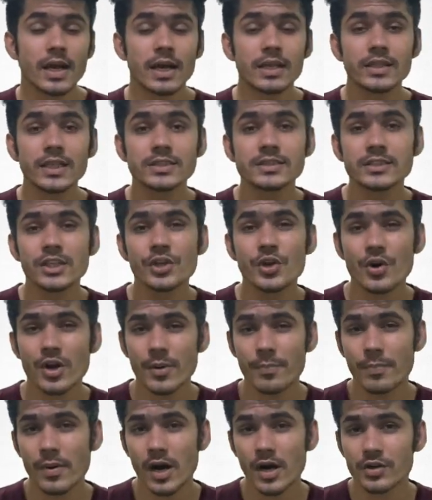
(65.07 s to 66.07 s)
let's say you are a
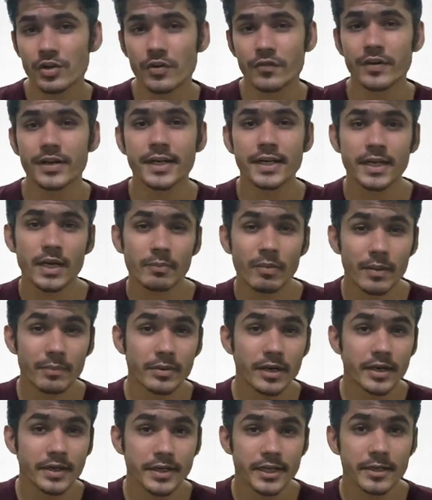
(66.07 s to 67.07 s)
part of a data
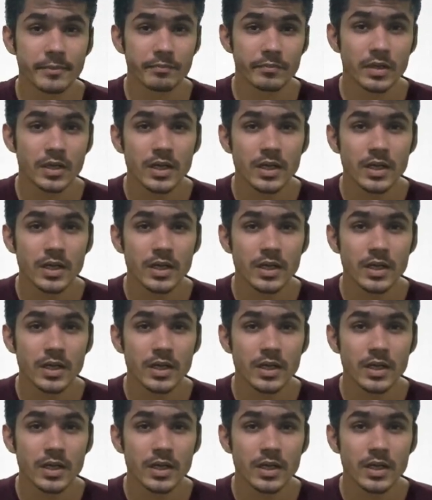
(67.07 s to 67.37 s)
pipeline team,